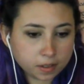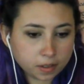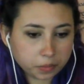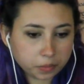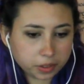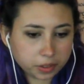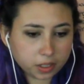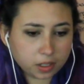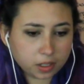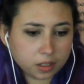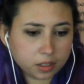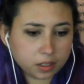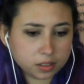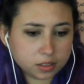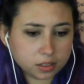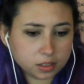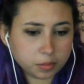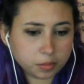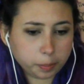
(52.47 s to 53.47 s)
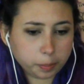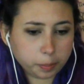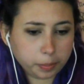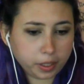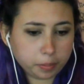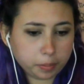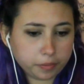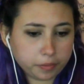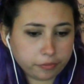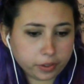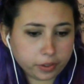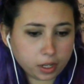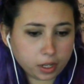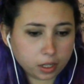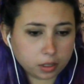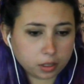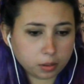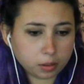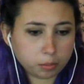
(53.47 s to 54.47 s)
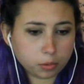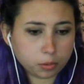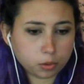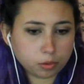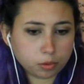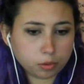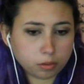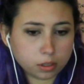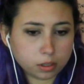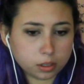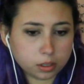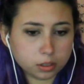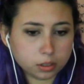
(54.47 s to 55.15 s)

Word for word: We're not gonna see my baby Frank no more.